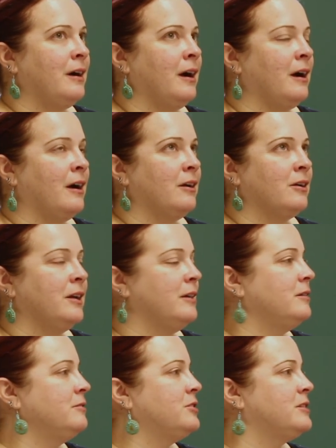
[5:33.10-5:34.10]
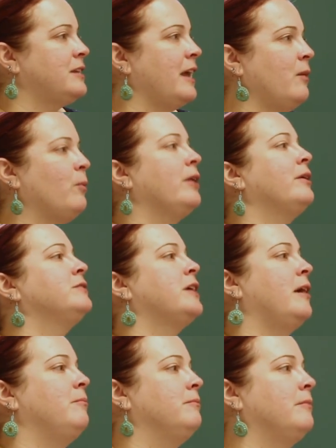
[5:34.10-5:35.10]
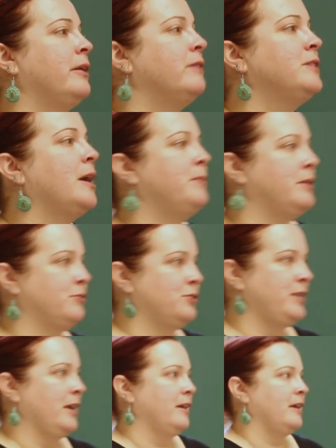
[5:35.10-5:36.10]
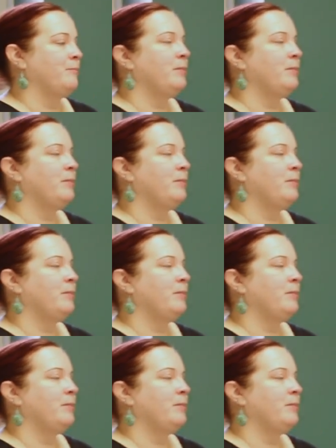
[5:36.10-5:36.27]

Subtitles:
are going to just say, well, I don't have time. I don't have time to understand it.